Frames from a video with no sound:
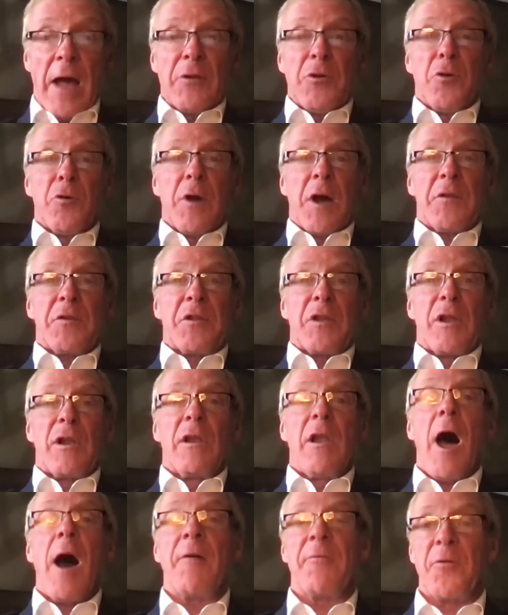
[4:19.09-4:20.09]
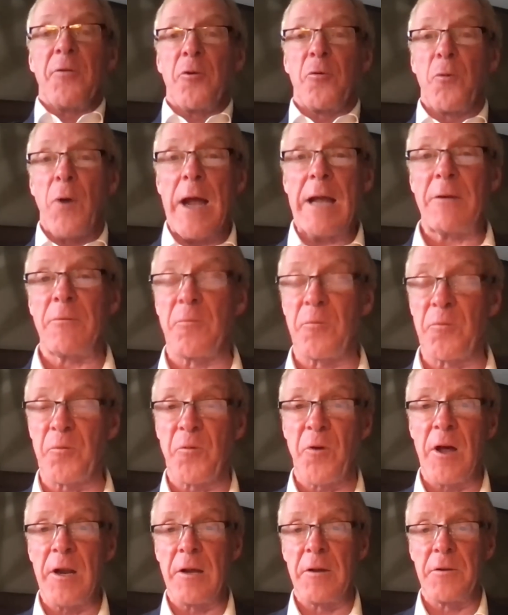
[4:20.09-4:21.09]
and you got the lava right in
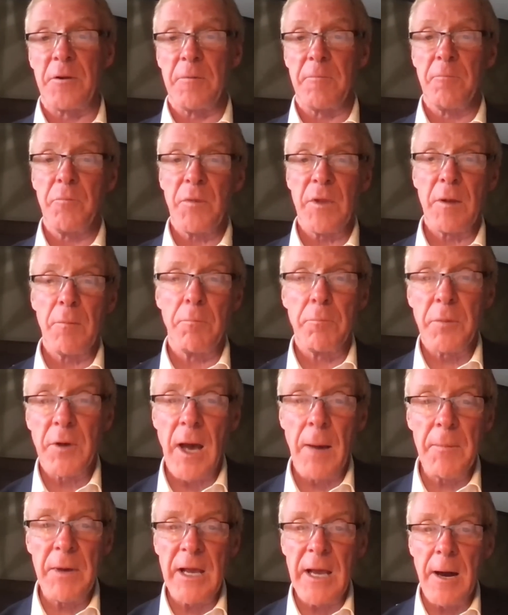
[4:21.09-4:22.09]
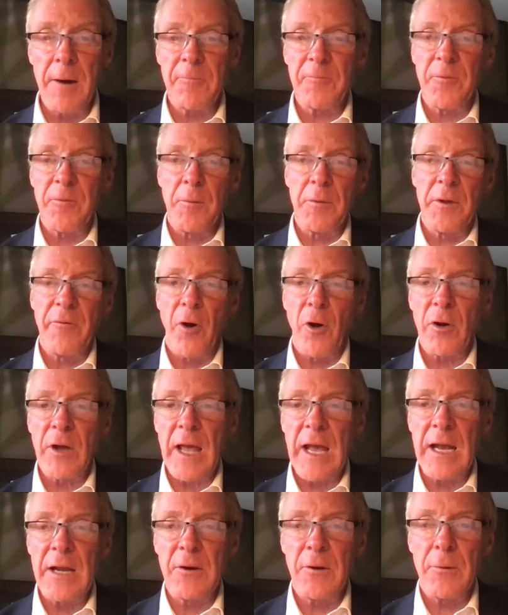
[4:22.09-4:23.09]
front of them coming up from the
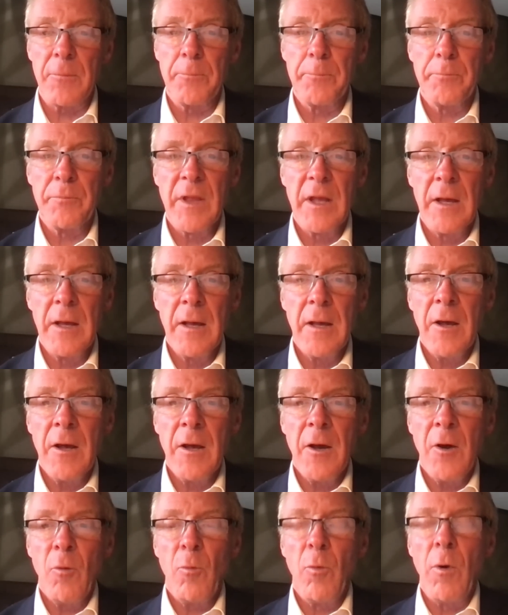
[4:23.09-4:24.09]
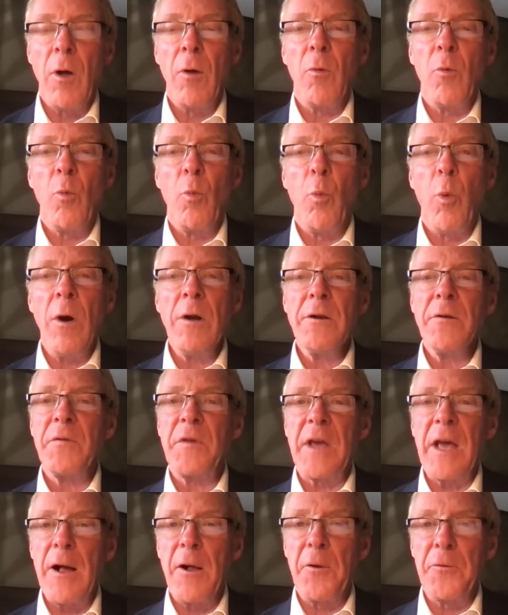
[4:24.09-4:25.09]
volcano. Well, one of
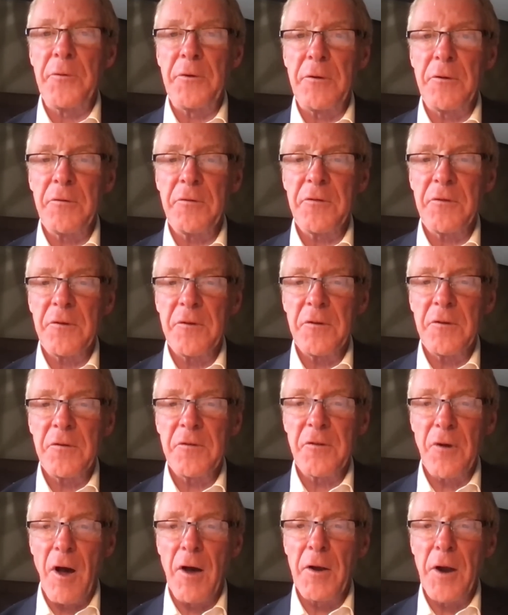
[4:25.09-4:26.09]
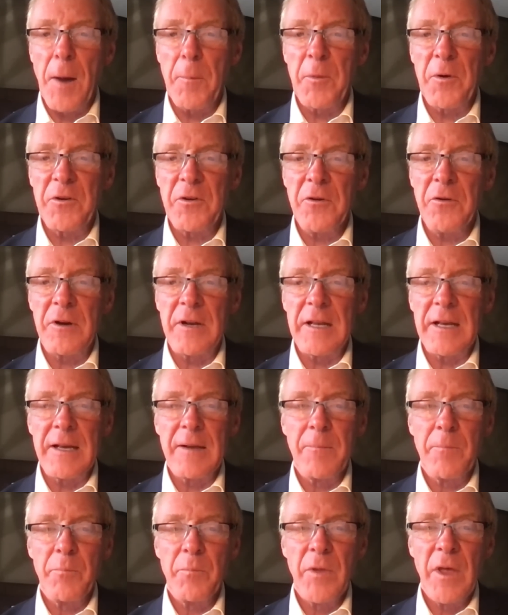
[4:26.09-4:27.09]
the elders saw an
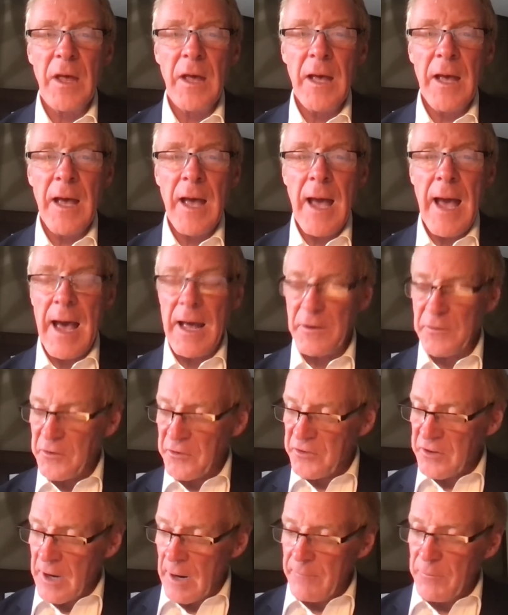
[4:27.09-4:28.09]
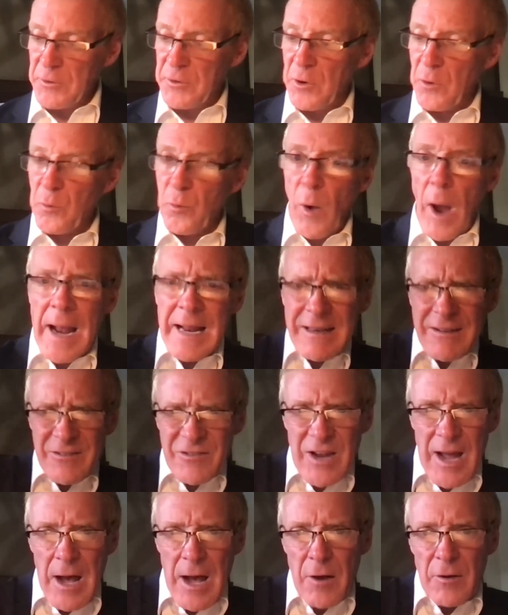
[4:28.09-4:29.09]
opportunity and discovered that right
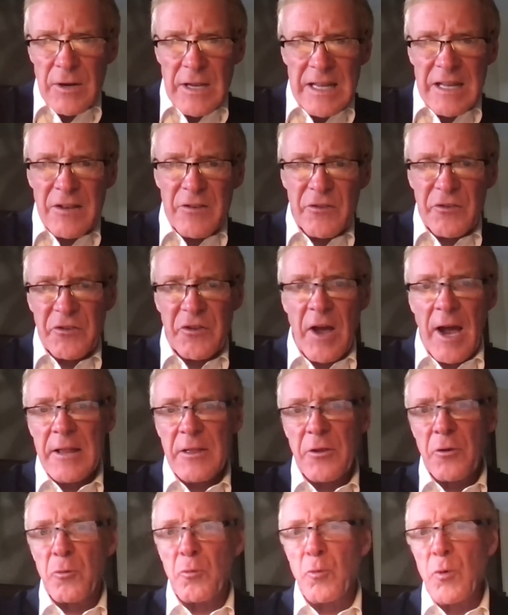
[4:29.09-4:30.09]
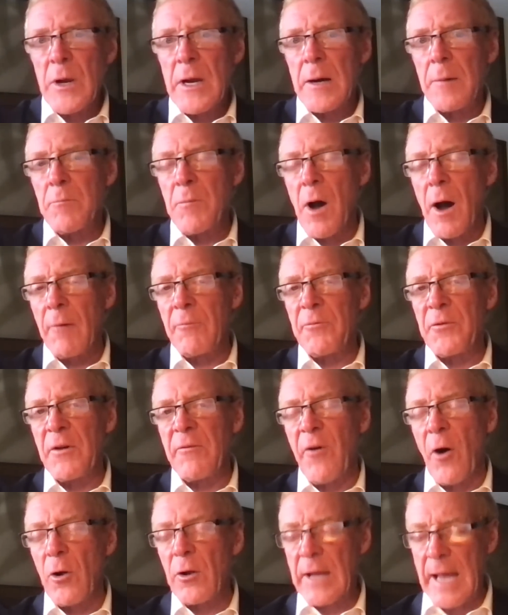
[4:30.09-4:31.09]
down inside the rim of the
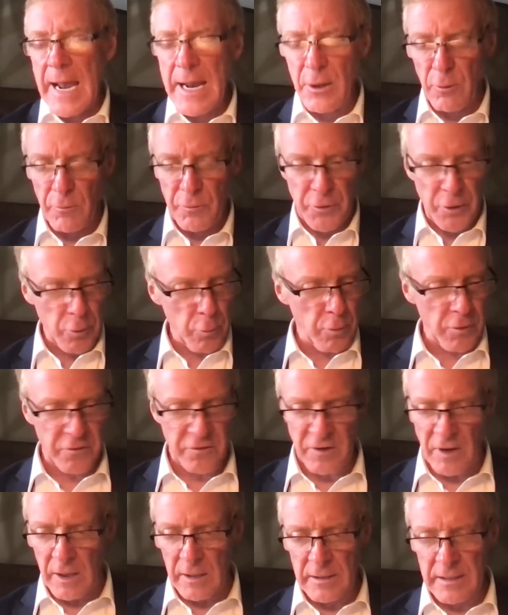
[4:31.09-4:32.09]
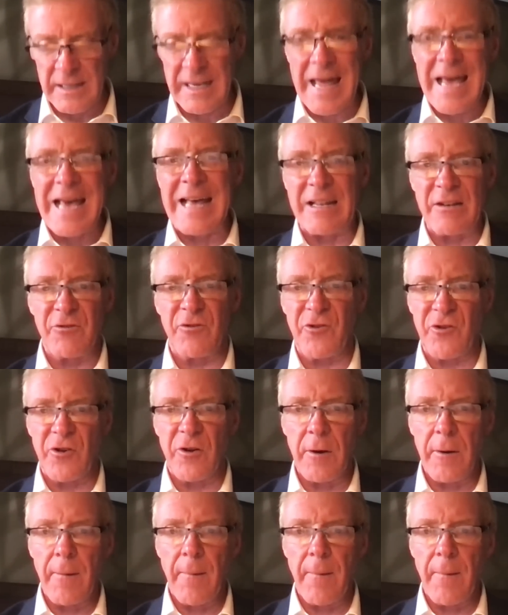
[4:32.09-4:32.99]
volcano there was a ledge